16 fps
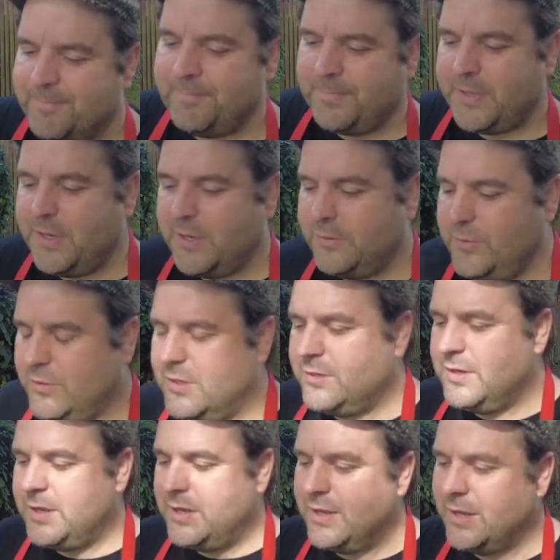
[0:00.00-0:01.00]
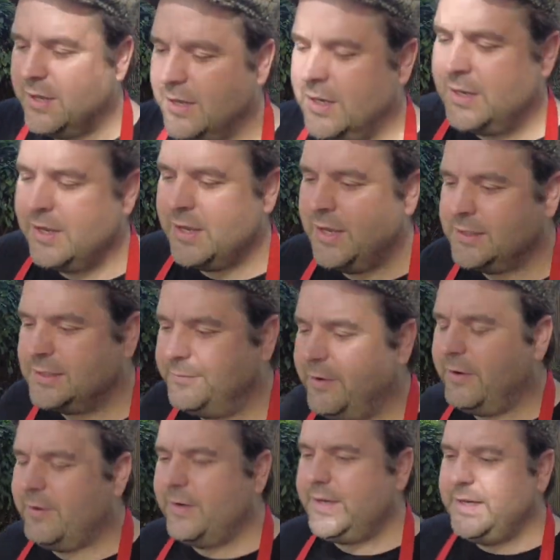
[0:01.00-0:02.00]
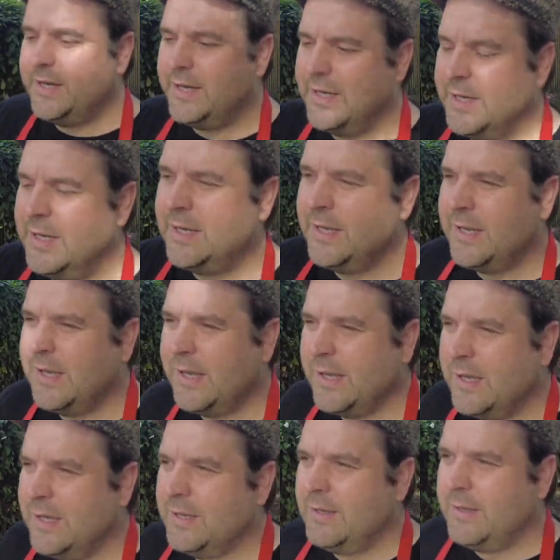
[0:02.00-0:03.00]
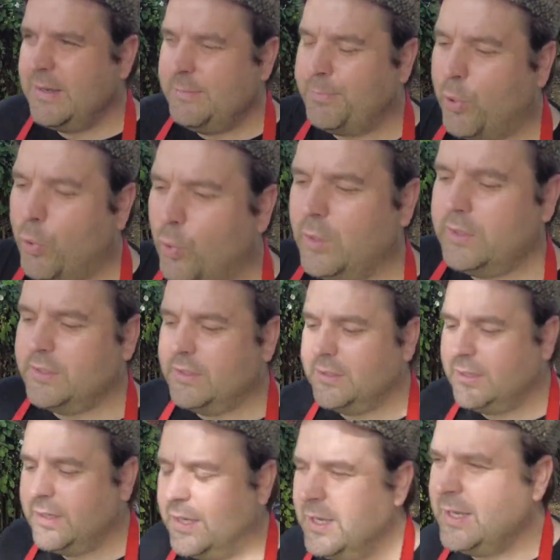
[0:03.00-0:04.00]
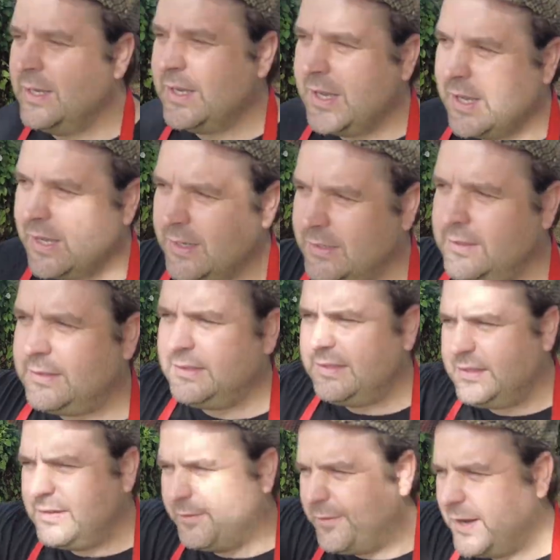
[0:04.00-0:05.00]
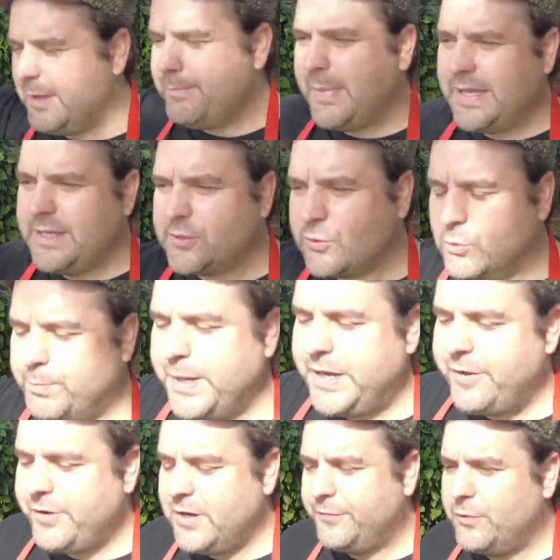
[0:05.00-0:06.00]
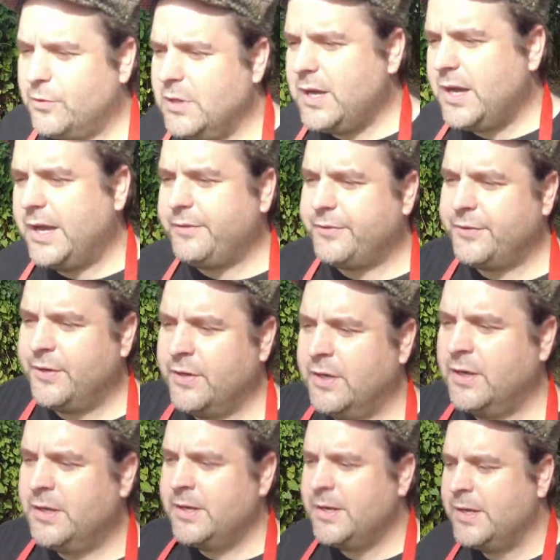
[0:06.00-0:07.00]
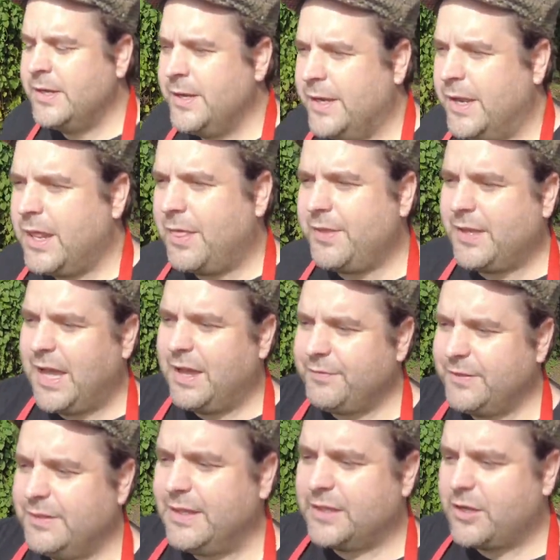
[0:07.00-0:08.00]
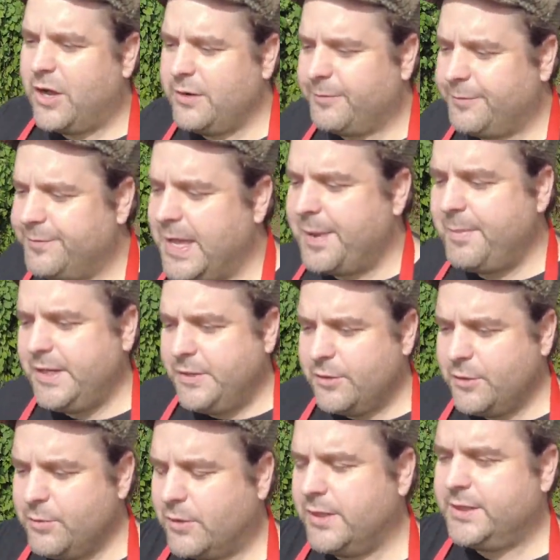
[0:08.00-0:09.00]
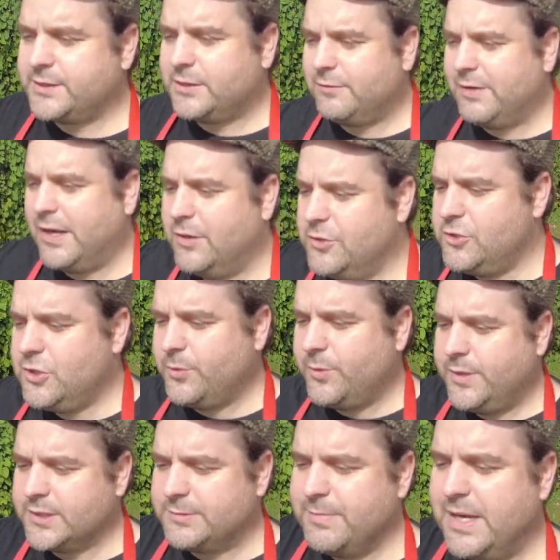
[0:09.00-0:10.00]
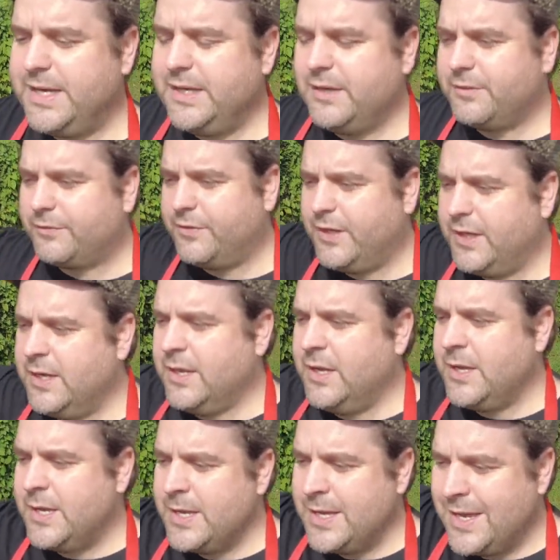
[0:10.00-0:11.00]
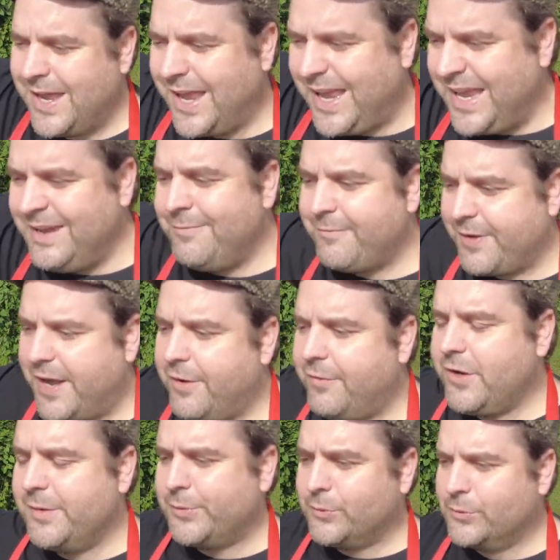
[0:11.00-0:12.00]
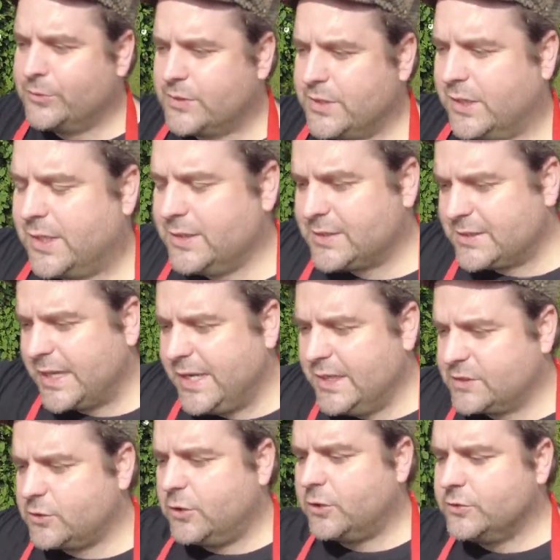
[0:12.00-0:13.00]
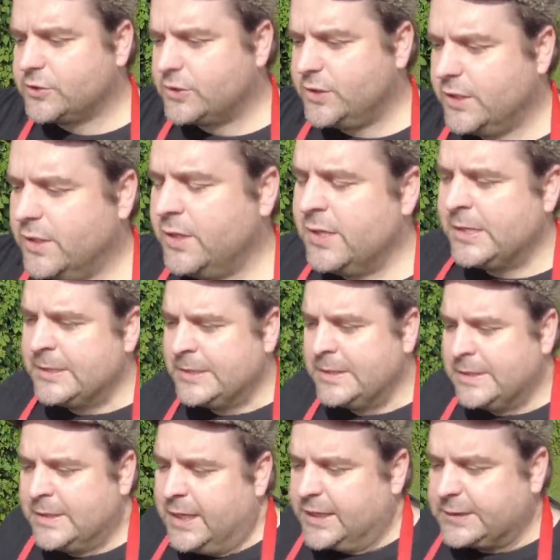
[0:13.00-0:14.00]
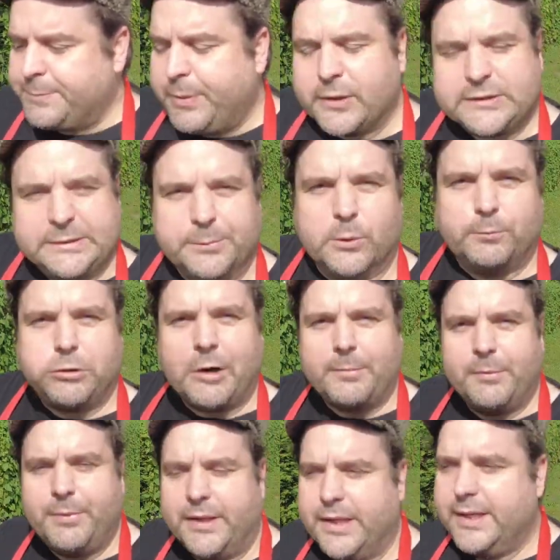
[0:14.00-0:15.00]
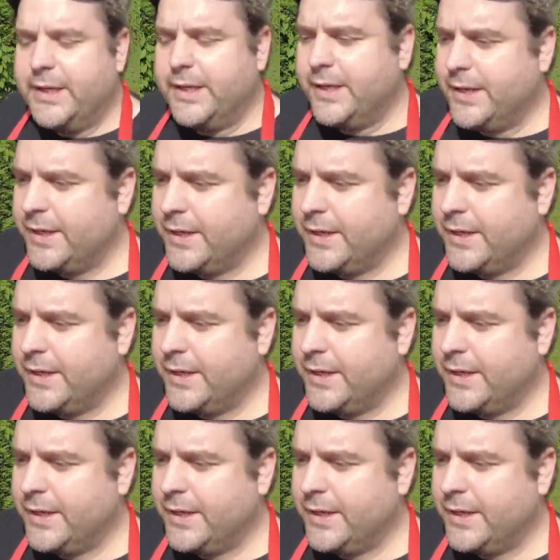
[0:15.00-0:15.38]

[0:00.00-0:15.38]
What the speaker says: you know, you can, it's a very important developmental period of your life. And I think having that kind of family nucleus around you and as many of the invariables that can stay as constant as possible probably